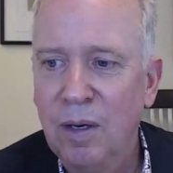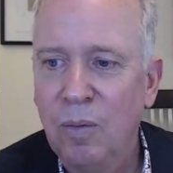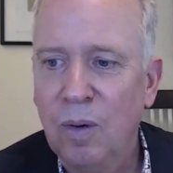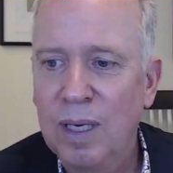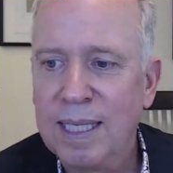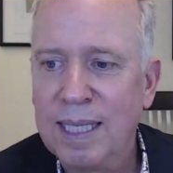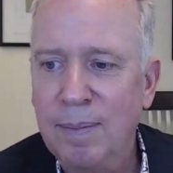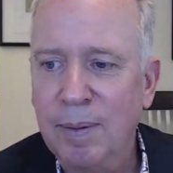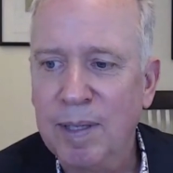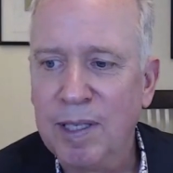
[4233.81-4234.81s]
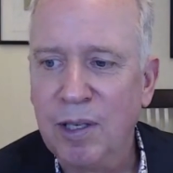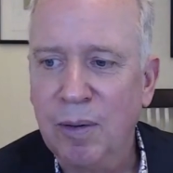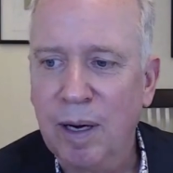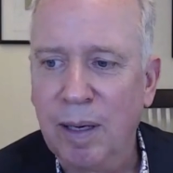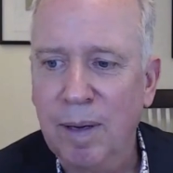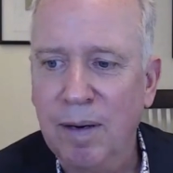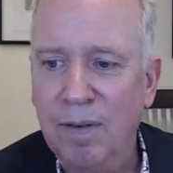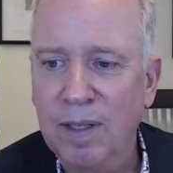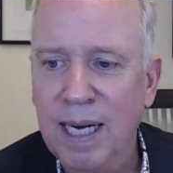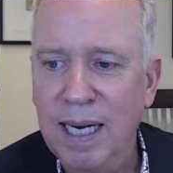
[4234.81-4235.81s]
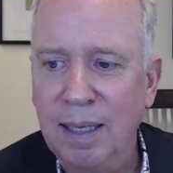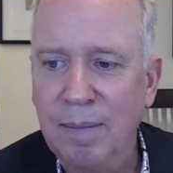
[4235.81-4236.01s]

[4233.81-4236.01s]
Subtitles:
What supplements do you recommend for daily